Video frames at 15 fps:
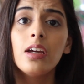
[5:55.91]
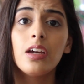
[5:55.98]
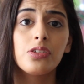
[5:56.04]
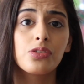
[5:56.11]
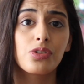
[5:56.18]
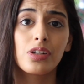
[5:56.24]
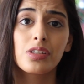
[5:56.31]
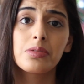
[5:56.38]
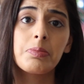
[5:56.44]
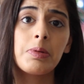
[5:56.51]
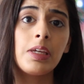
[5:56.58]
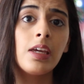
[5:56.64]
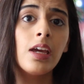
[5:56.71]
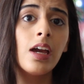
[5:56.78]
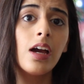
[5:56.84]
and trust
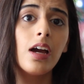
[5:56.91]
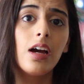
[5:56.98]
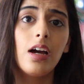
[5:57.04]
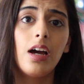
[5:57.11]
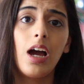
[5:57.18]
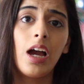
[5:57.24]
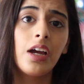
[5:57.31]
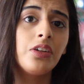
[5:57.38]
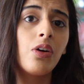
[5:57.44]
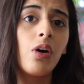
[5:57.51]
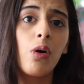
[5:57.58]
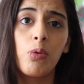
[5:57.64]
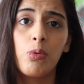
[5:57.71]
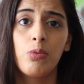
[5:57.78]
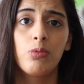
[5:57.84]
me, I
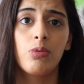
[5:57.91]
know,